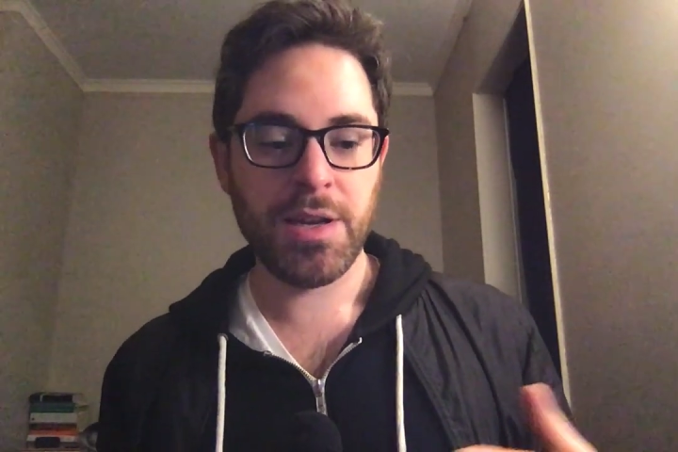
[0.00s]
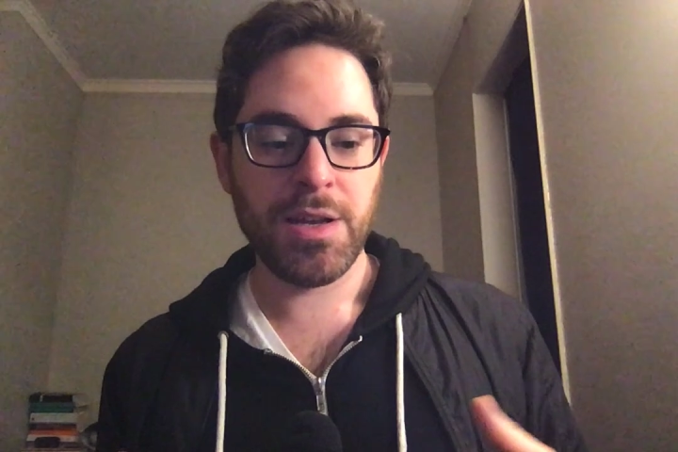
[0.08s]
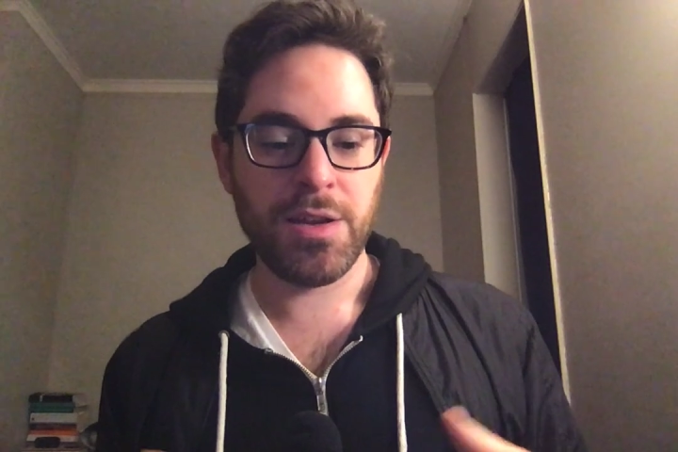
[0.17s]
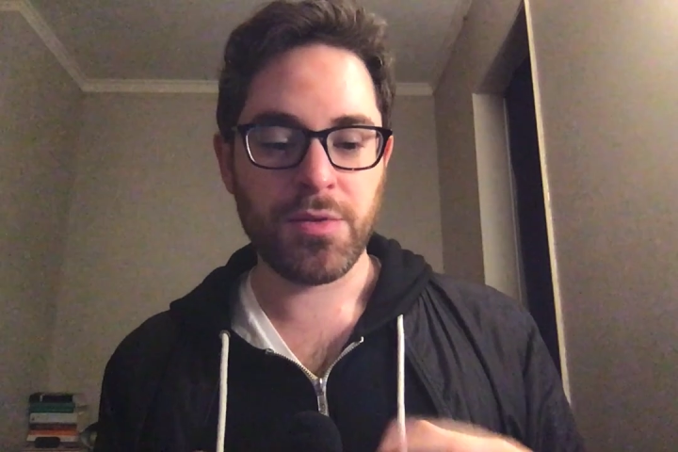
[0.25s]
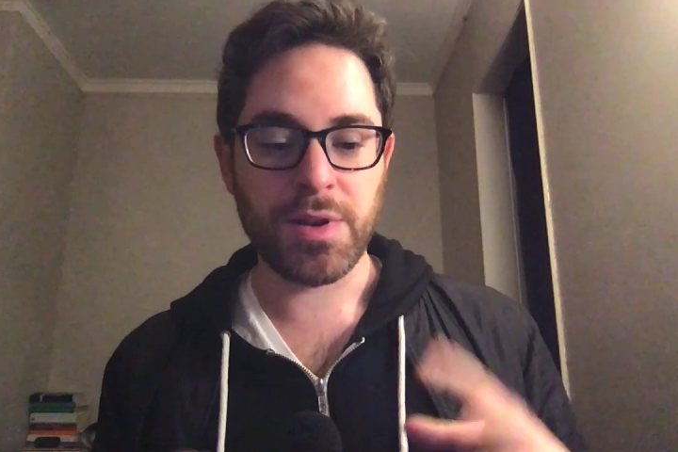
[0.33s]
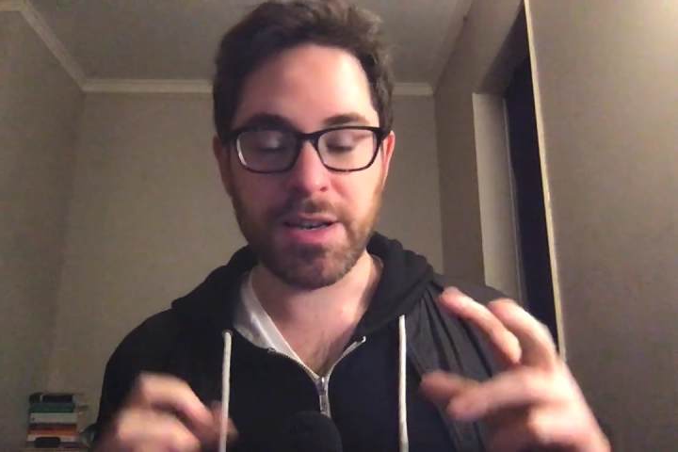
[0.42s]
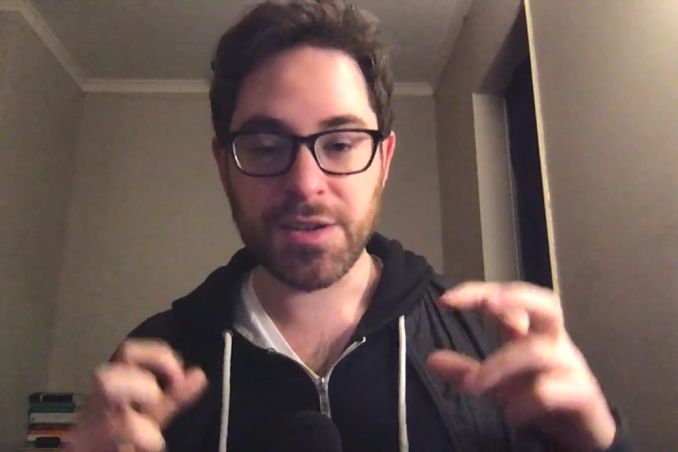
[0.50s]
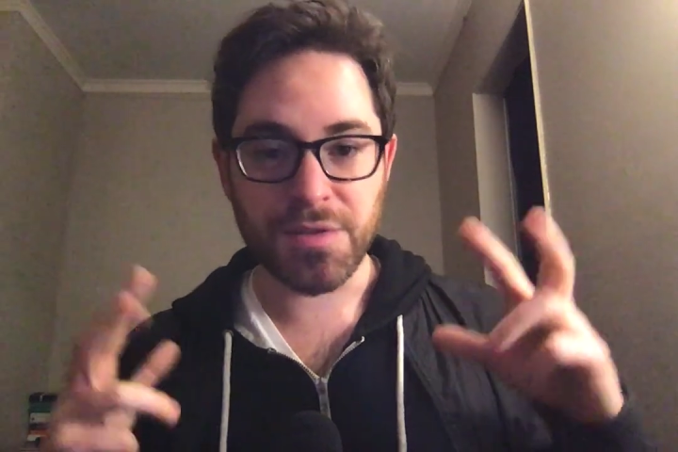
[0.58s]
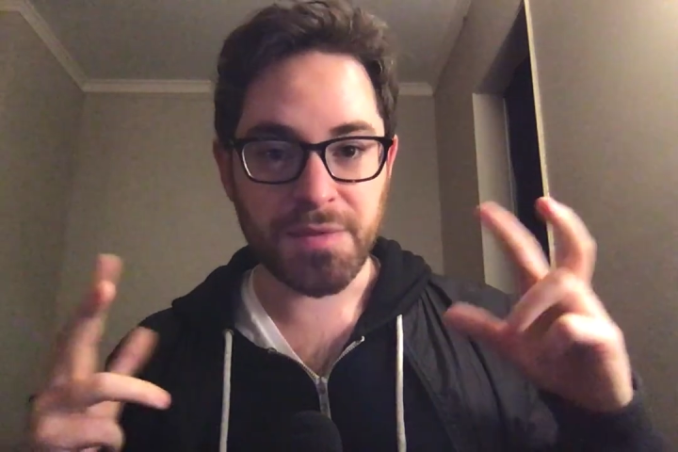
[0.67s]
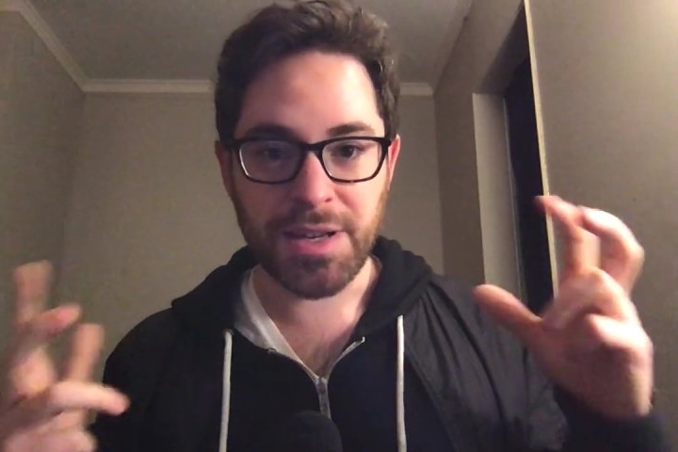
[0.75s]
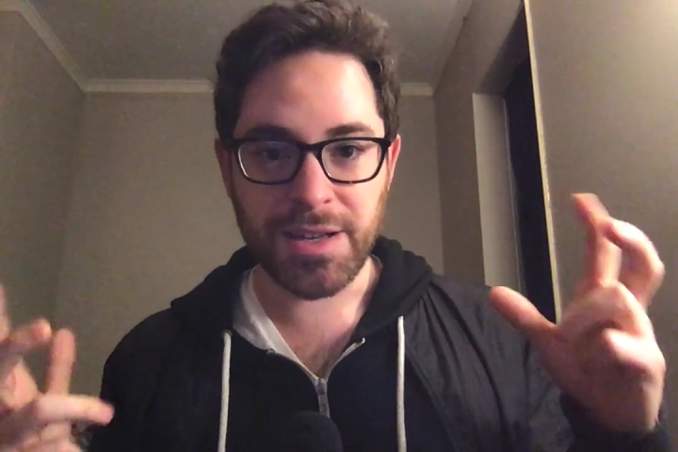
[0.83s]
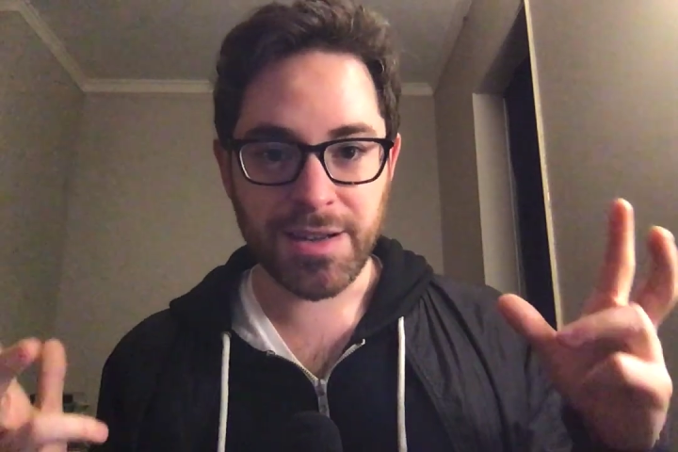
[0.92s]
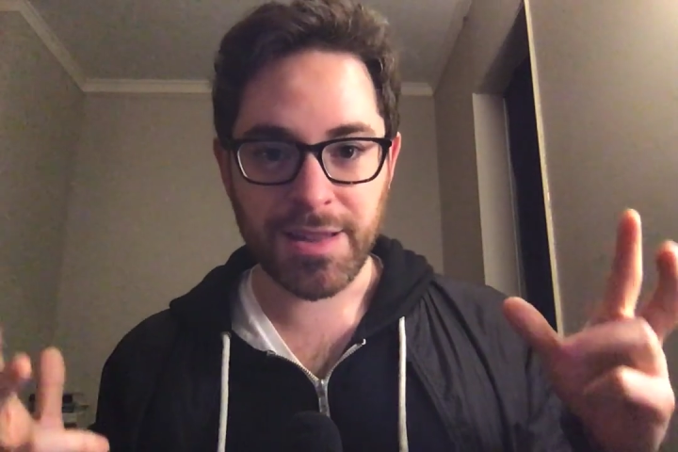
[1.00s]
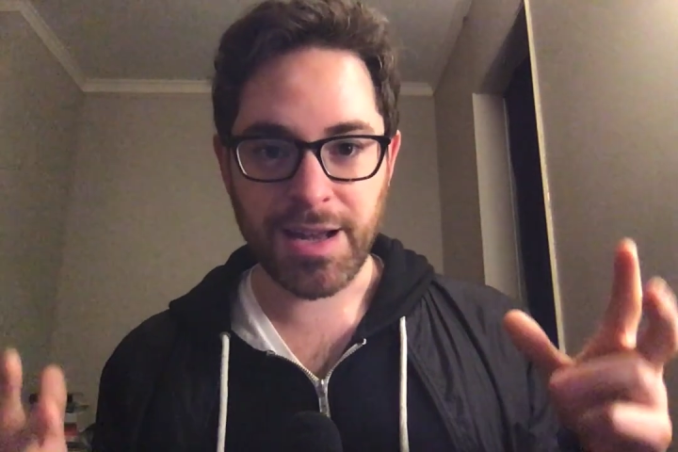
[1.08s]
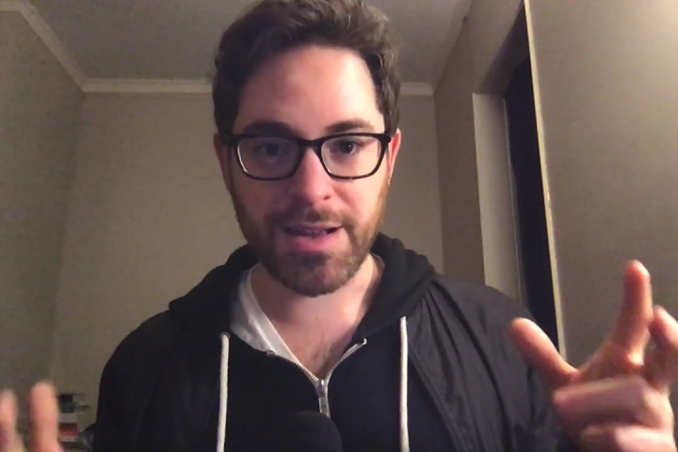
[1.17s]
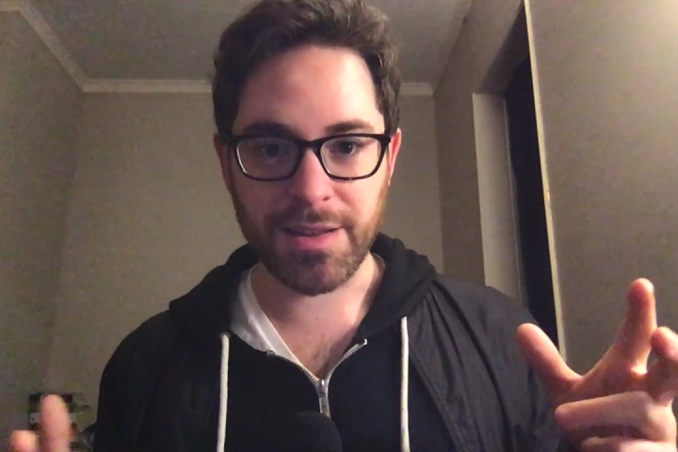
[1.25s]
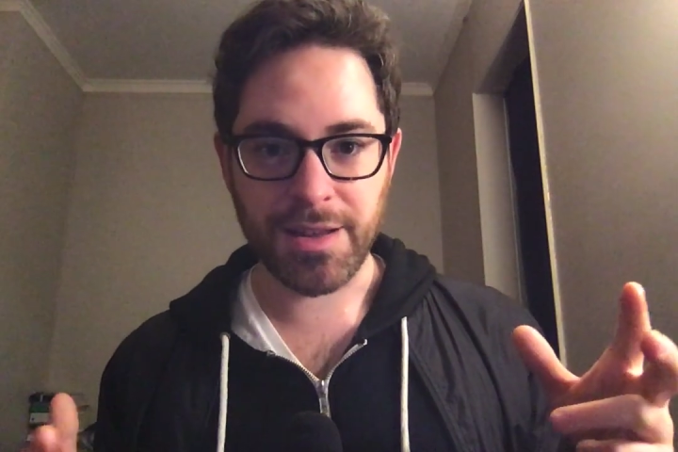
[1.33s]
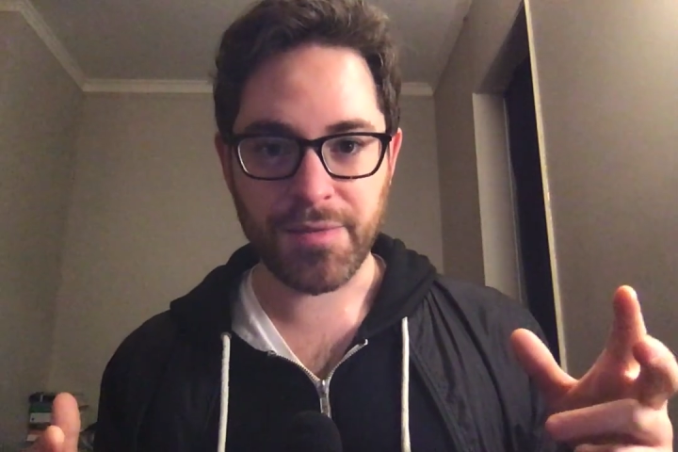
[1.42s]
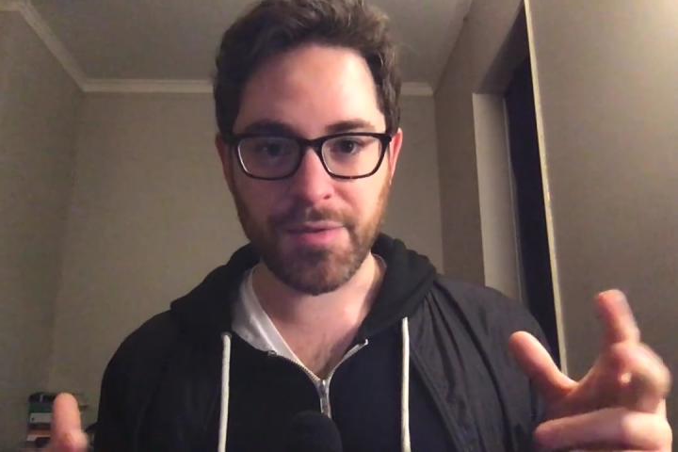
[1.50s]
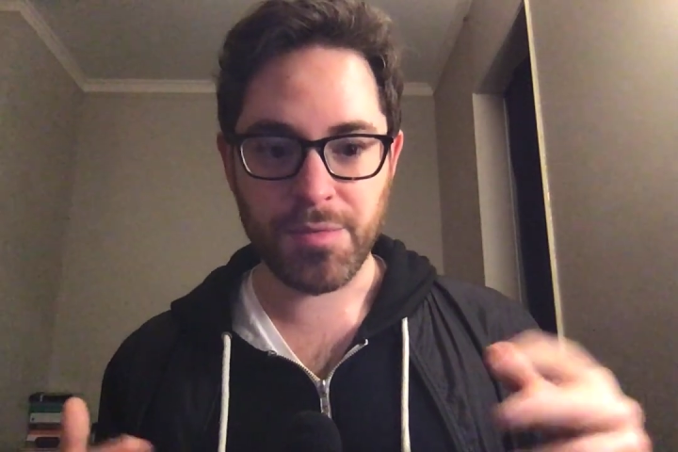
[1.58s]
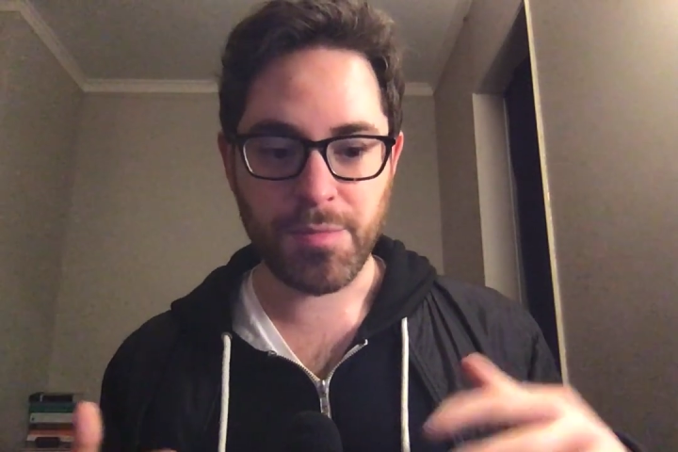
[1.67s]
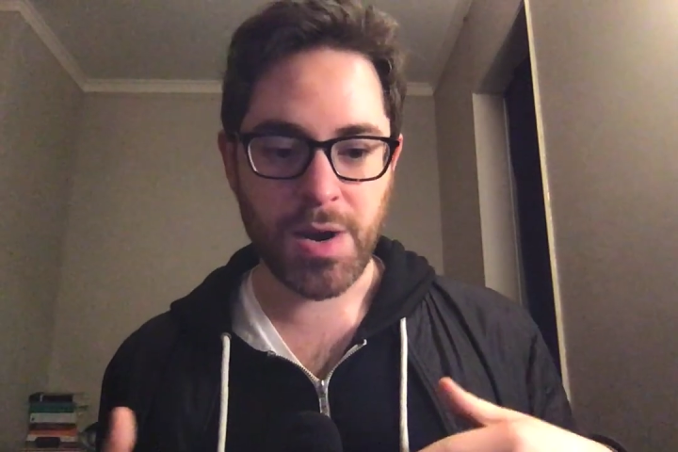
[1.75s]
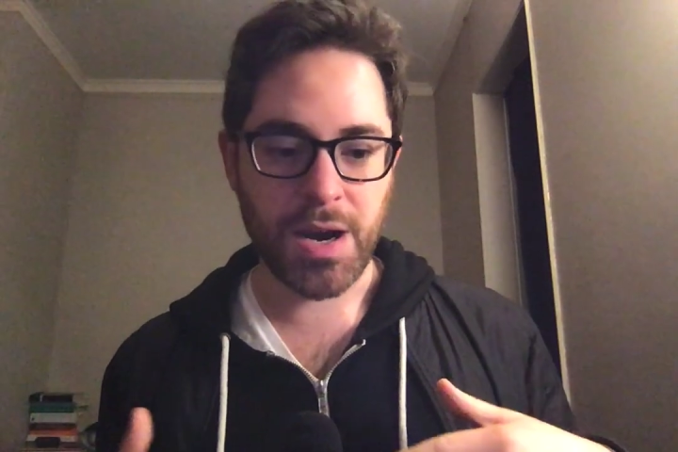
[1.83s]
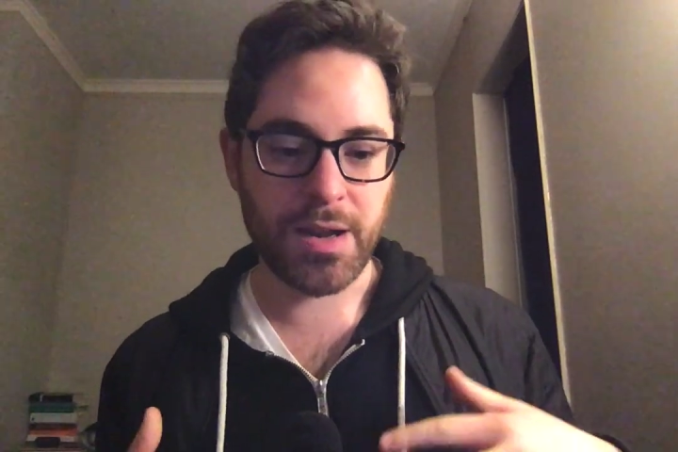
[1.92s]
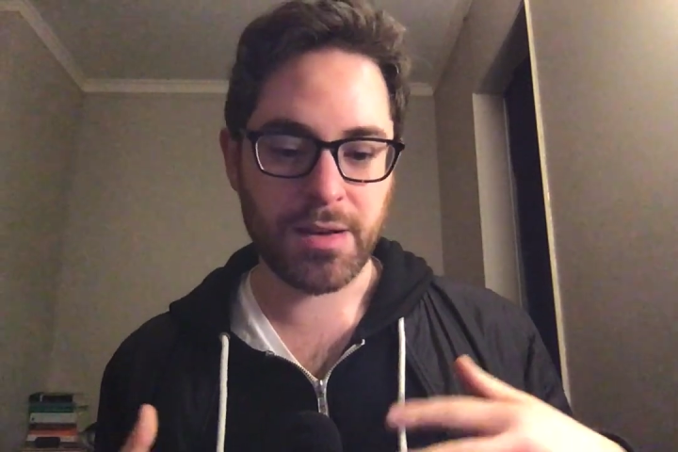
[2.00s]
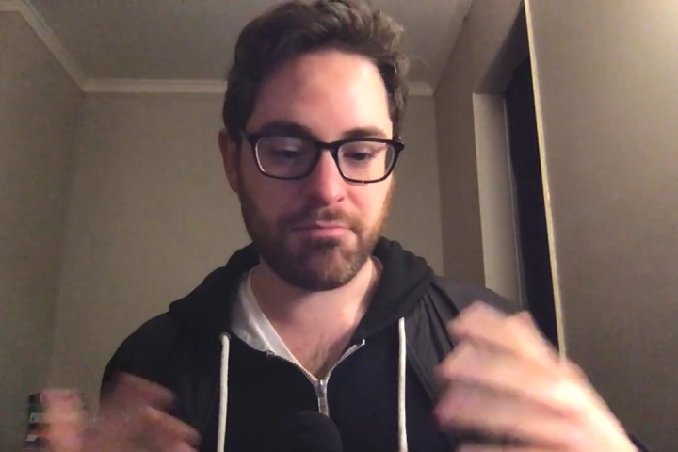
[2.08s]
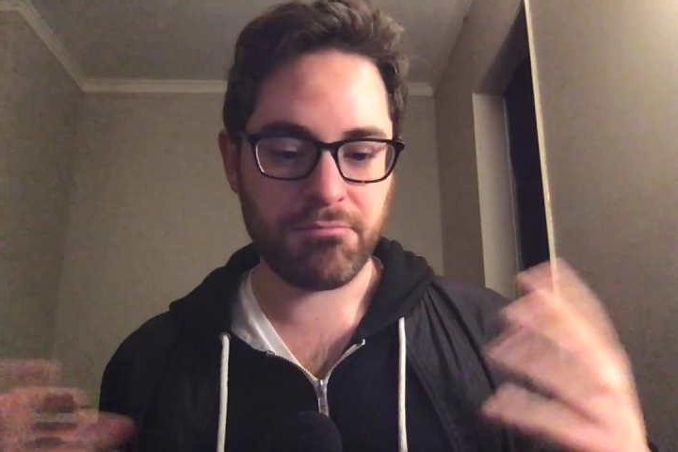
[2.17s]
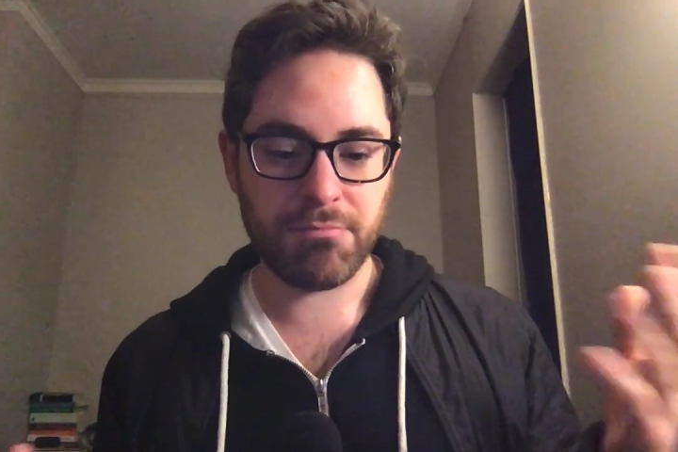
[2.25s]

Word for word: You can intervene in that level by